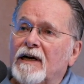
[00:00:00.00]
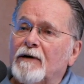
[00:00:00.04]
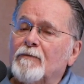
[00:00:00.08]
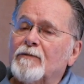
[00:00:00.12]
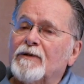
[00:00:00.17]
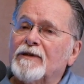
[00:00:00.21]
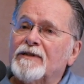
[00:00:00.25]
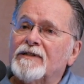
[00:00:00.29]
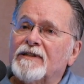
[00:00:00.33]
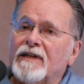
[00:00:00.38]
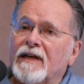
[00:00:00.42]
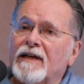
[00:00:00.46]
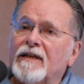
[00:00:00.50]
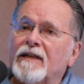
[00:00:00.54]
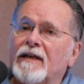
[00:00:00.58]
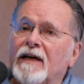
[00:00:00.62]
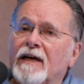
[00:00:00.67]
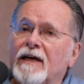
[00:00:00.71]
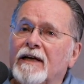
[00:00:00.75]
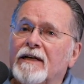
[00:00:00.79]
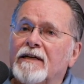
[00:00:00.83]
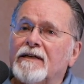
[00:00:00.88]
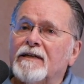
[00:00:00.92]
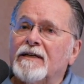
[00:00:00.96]
I would say
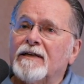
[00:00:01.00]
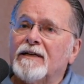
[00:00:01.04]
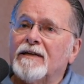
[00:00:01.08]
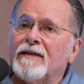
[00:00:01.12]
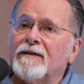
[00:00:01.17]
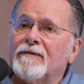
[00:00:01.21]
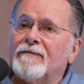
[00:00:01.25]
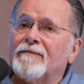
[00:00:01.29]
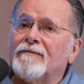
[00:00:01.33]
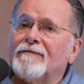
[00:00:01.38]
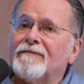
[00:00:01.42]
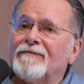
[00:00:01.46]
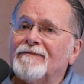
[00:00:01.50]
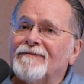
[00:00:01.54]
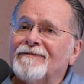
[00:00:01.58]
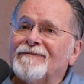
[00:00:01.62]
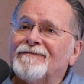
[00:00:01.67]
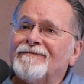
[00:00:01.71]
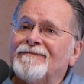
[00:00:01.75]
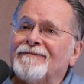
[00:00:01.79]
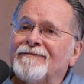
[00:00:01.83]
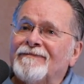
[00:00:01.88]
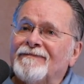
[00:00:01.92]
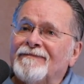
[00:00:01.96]
that. Um,
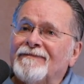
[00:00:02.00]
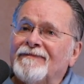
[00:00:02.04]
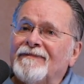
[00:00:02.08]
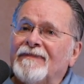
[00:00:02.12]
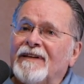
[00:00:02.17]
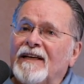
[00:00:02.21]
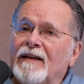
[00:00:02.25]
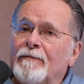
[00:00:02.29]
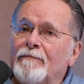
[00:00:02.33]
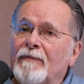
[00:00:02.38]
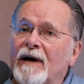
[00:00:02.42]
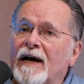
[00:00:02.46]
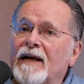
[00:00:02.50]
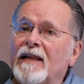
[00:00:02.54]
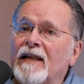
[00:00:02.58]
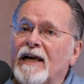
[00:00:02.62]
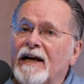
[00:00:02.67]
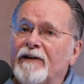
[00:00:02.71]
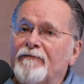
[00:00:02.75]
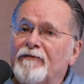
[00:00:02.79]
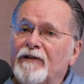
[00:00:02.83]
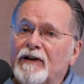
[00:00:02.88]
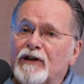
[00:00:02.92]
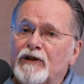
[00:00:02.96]
in my
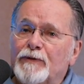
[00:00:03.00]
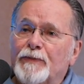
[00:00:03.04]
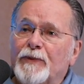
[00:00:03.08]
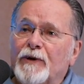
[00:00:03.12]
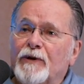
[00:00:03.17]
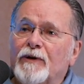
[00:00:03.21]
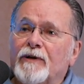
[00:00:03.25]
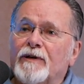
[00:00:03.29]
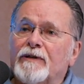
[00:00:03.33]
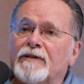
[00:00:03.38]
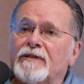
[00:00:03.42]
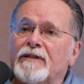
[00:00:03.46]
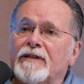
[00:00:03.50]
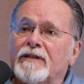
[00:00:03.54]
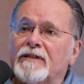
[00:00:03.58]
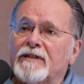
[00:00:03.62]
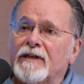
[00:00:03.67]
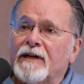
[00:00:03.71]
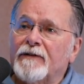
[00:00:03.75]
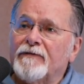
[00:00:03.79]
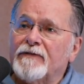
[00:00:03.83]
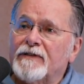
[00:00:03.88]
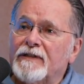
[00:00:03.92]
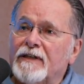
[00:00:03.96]
life experiences,
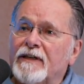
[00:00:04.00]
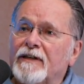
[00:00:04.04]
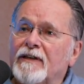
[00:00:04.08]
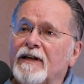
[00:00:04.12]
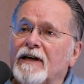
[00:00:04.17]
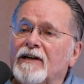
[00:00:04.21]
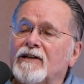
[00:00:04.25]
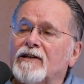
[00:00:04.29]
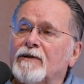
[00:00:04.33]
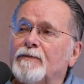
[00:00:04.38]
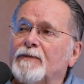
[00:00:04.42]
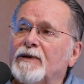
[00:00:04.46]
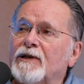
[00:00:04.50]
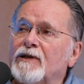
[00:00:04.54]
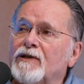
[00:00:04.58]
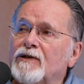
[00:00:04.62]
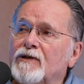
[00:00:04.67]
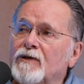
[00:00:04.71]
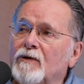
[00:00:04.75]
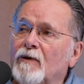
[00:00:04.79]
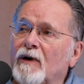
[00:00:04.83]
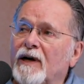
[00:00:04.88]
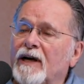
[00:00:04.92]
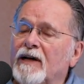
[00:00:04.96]
I've seen that to be
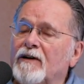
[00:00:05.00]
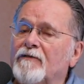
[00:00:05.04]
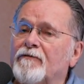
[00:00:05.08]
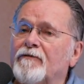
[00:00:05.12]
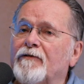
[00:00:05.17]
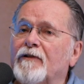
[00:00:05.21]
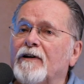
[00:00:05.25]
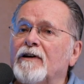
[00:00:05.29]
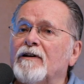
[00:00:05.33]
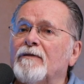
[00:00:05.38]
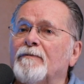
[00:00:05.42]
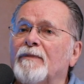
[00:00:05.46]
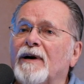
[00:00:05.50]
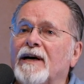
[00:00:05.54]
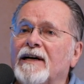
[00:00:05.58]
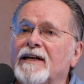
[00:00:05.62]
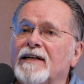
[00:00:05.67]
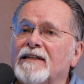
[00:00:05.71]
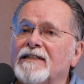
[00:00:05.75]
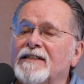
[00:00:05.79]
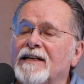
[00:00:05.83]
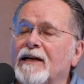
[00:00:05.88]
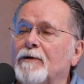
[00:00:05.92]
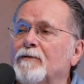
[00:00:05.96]
true. I had a friend of mine,
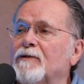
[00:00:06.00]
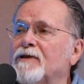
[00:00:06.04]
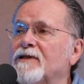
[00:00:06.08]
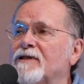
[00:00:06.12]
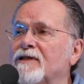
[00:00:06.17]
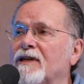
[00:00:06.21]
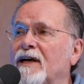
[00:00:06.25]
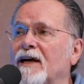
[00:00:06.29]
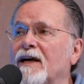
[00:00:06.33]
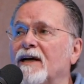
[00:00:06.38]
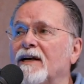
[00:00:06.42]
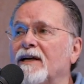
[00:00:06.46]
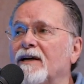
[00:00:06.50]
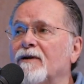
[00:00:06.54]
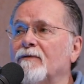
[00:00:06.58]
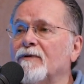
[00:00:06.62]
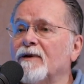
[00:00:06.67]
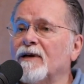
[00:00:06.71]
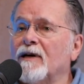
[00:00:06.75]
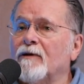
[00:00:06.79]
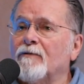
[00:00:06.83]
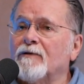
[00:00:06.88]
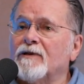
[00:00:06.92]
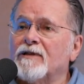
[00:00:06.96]
his name was Danny,
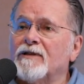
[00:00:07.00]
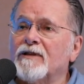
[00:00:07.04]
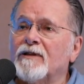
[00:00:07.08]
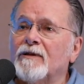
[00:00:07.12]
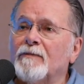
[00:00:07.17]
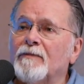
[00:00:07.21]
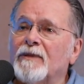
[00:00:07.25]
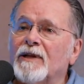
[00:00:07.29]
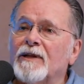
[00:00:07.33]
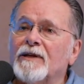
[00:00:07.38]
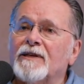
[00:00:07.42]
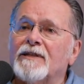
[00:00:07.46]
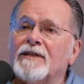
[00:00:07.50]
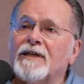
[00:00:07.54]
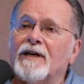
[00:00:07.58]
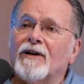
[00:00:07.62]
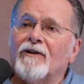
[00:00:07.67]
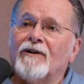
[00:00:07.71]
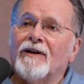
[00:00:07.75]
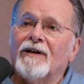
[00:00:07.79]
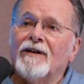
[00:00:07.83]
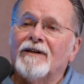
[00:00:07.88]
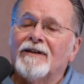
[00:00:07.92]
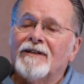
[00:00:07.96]
when I was in the
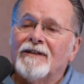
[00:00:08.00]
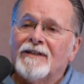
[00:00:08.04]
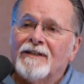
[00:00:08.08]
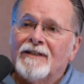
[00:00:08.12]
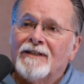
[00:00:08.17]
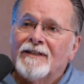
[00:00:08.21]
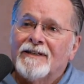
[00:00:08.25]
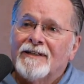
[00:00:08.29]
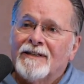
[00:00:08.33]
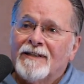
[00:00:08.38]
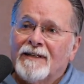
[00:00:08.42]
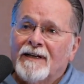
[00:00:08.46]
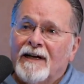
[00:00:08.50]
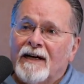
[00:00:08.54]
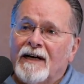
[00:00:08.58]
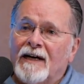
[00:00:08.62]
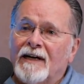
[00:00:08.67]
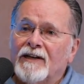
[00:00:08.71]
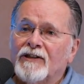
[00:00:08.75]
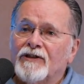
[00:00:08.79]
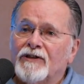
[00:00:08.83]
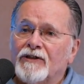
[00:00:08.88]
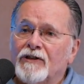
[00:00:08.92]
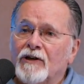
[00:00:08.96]
military
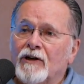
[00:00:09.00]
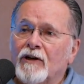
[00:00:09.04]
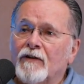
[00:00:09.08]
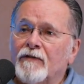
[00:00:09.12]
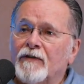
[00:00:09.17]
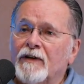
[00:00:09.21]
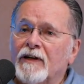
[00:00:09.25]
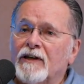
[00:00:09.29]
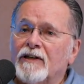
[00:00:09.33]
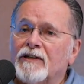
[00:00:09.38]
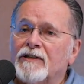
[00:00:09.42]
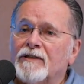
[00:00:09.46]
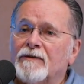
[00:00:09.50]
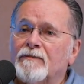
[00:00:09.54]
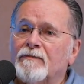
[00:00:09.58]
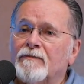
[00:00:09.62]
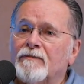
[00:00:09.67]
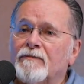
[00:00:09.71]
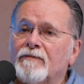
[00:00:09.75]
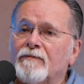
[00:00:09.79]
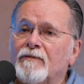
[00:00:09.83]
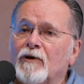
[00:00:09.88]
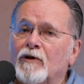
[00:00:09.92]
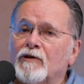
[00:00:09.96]
I served, as
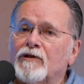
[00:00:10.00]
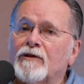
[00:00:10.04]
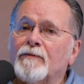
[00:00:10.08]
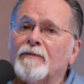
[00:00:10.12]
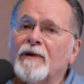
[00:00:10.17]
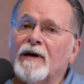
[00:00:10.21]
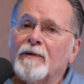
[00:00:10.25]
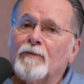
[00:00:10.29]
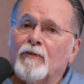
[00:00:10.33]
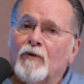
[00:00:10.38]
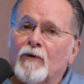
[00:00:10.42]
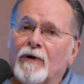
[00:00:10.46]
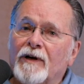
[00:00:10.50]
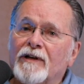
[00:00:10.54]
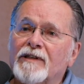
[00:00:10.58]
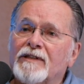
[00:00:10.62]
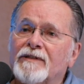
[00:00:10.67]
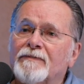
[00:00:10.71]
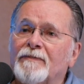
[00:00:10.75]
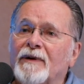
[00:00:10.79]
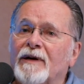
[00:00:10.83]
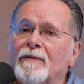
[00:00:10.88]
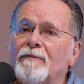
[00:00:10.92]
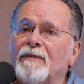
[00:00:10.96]
most of my
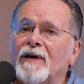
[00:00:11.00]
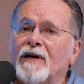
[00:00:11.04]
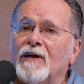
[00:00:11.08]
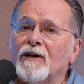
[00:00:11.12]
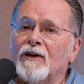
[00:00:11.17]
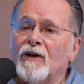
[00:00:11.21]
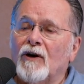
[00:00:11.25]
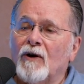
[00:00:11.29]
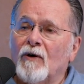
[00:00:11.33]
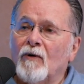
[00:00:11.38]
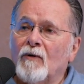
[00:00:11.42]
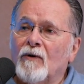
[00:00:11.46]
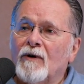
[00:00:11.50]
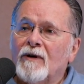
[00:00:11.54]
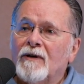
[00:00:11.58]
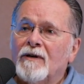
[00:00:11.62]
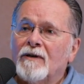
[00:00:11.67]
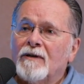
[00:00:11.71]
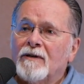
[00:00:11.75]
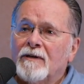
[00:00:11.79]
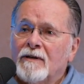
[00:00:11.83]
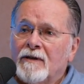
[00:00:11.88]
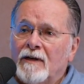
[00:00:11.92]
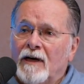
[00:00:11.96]
boys, my men know,
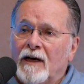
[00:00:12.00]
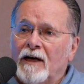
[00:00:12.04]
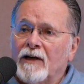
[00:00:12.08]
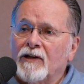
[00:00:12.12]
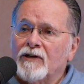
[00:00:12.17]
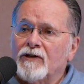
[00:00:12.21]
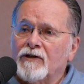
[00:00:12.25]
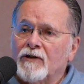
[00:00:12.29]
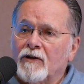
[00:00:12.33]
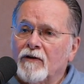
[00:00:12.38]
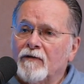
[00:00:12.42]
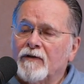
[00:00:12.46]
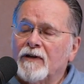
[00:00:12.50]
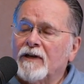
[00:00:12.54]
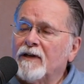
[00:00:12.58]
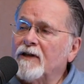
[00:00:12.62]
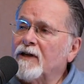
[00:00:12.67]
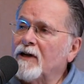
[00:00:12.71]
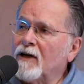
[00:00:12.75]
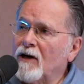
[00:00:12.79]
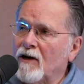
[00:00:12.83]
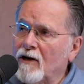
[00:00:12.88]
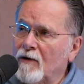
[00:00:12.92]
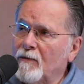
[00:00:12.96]
I served in
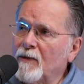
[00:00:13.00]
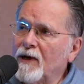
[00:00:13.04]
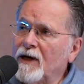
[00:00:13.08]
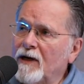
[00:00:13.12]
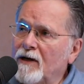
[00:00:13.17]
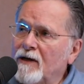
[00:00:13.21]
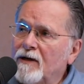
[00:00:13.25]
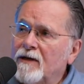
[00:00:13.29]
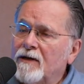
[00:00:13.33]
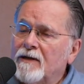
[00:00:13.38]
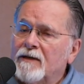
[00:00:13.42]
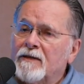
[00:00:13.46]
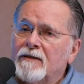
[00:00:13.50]
the Army.